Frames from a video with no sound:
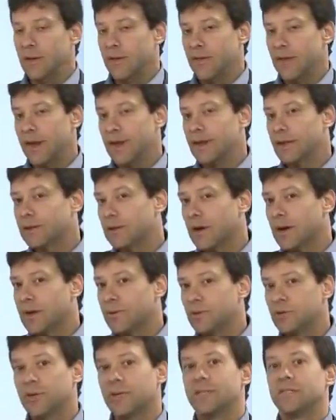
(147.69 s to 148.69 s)
Then I'm going to talk
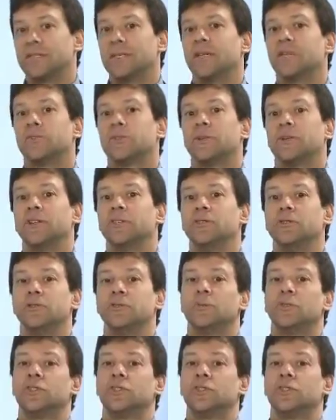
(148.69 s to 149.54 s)
about transitional issues,